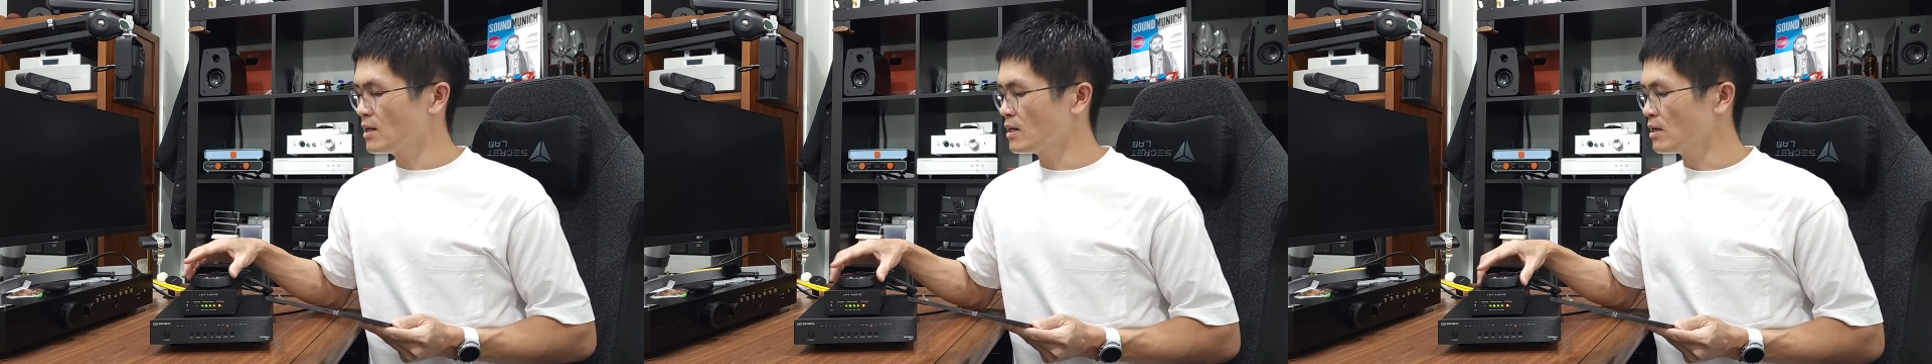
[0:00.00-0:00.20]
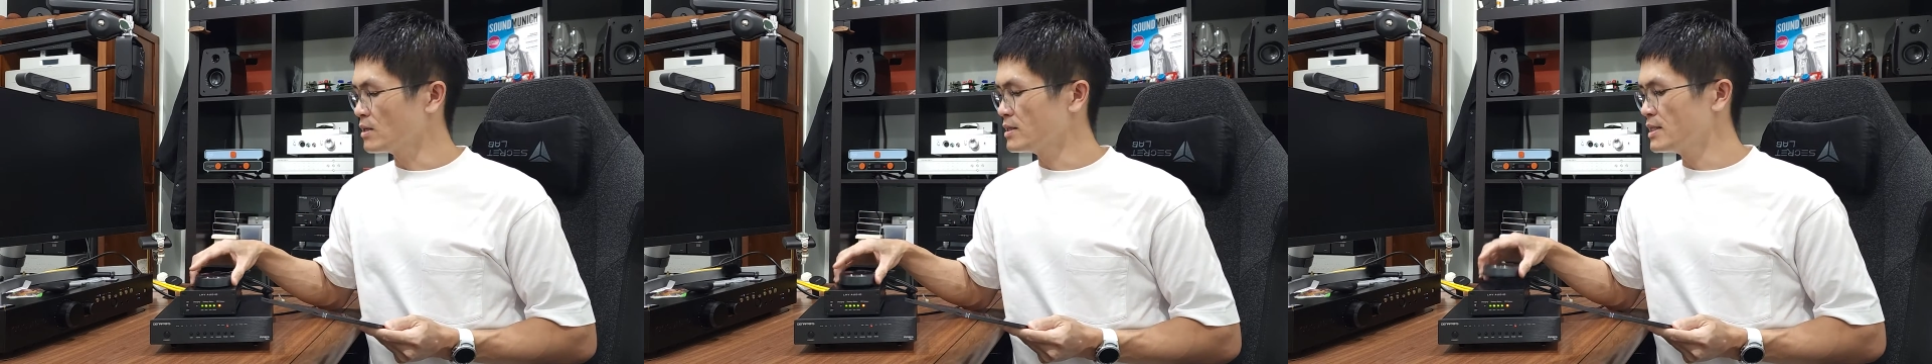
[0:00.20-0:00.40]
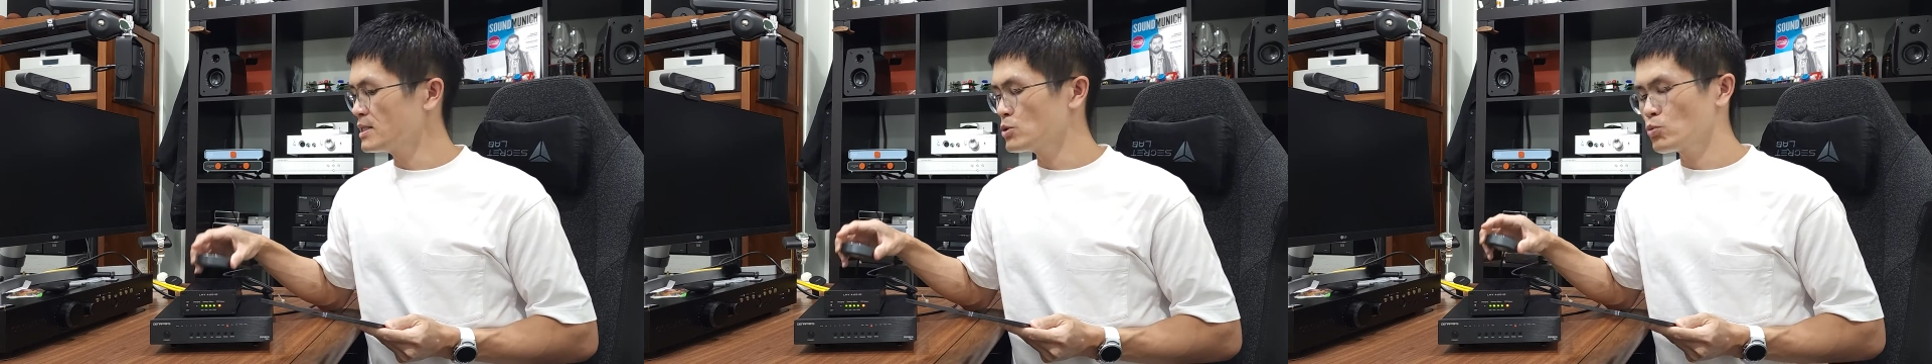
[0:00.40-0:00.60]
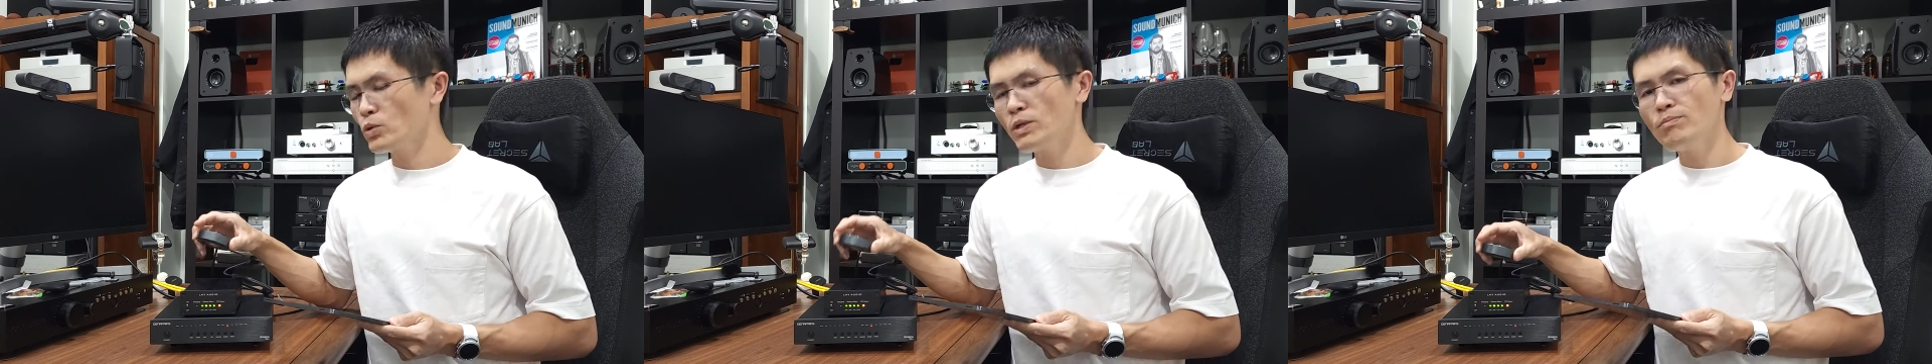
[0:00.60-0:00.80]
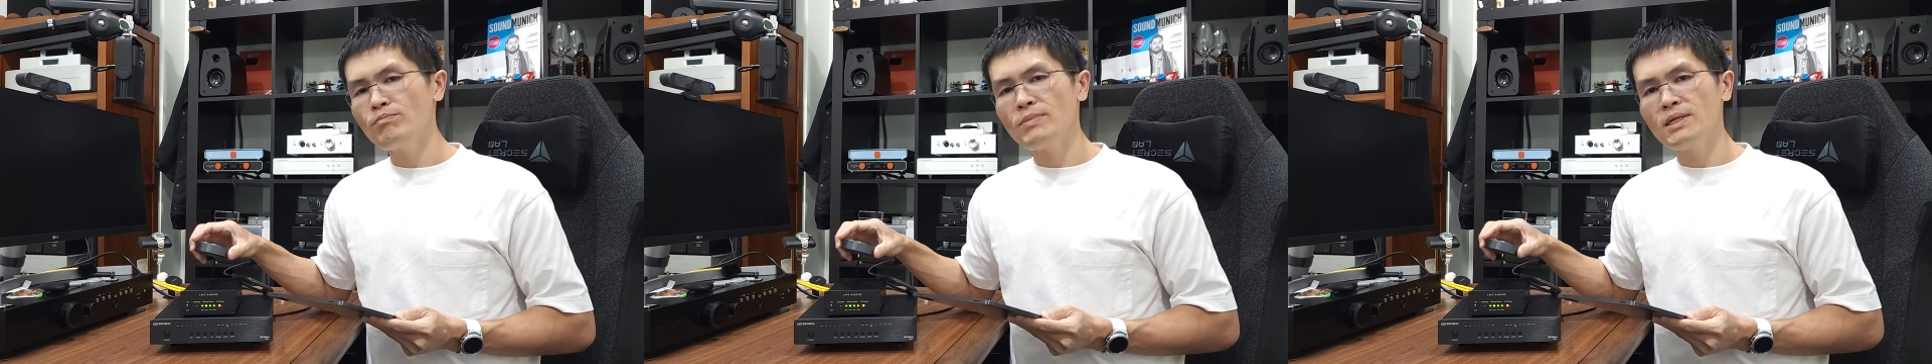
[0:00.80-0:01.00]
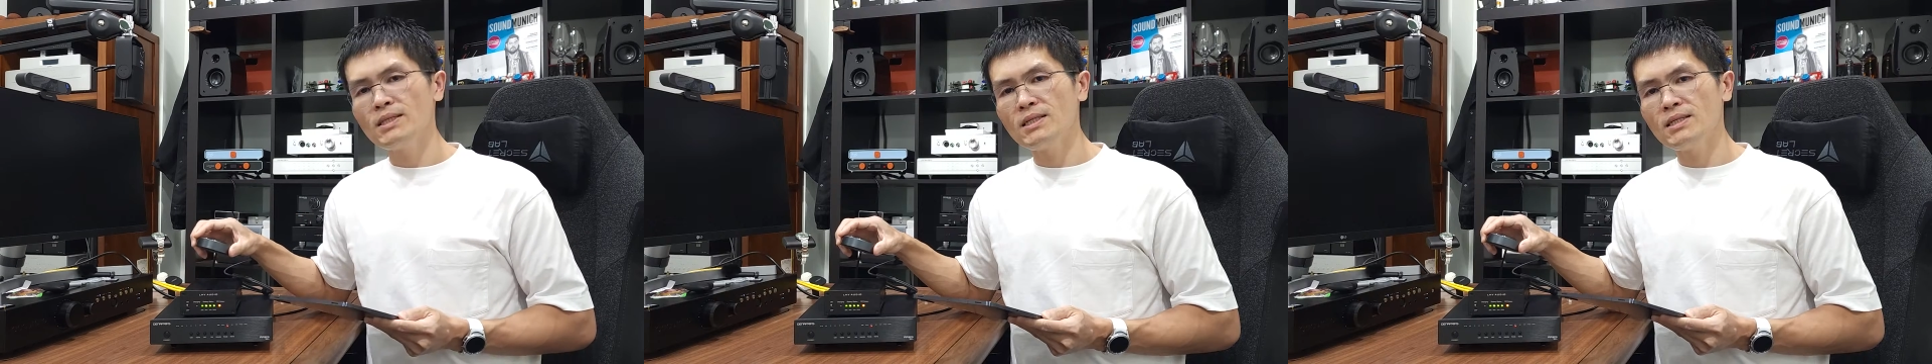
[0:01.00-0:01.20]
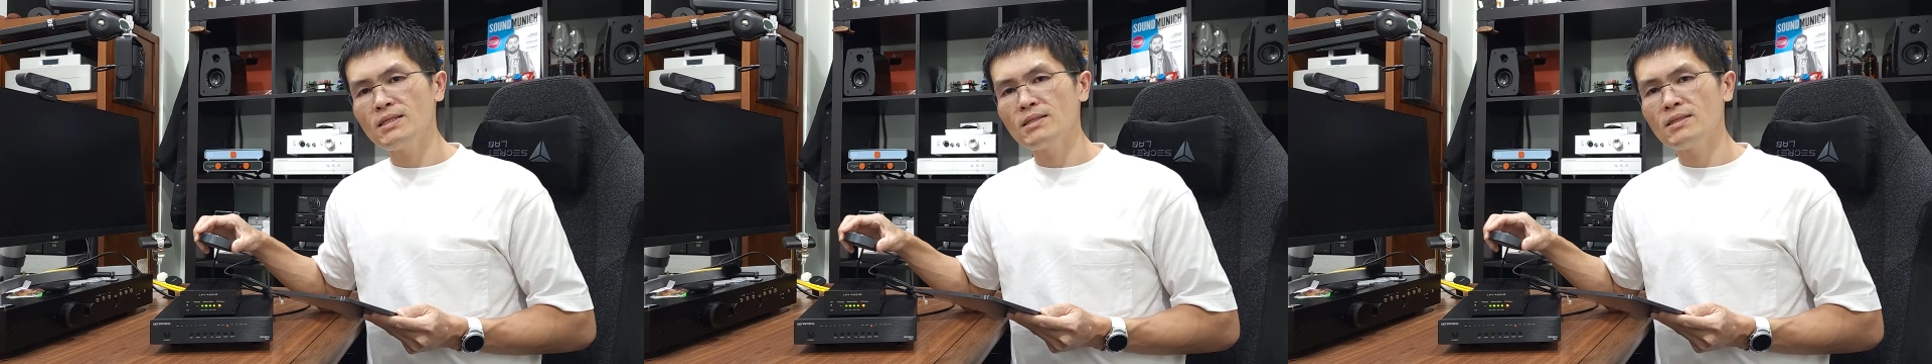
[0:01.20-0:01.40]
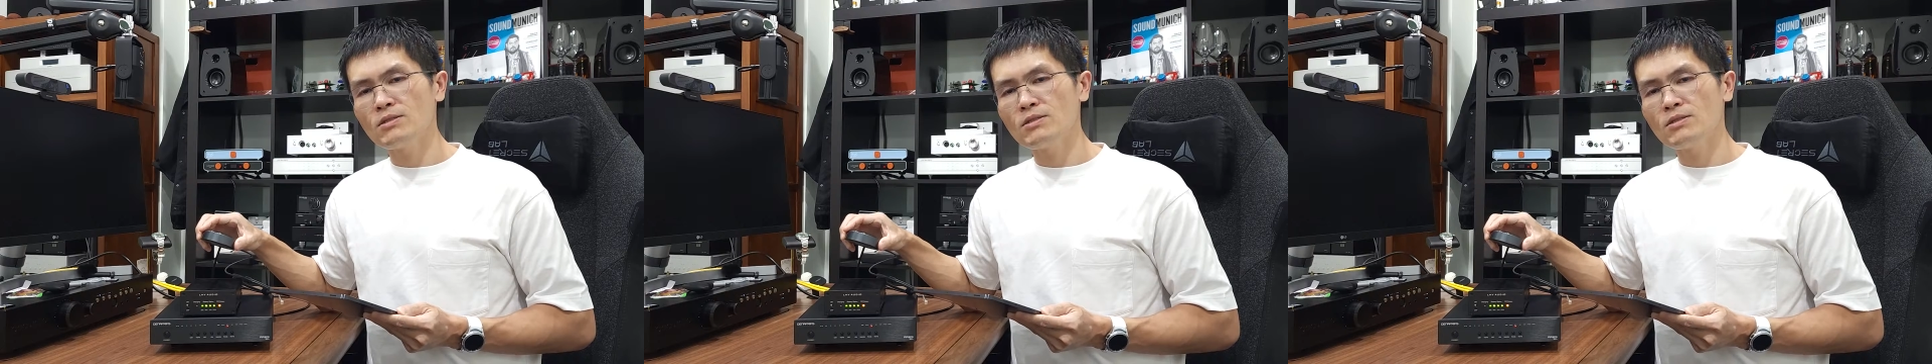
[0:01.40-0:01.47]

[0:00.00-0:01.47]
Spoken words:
on this Wiim Mini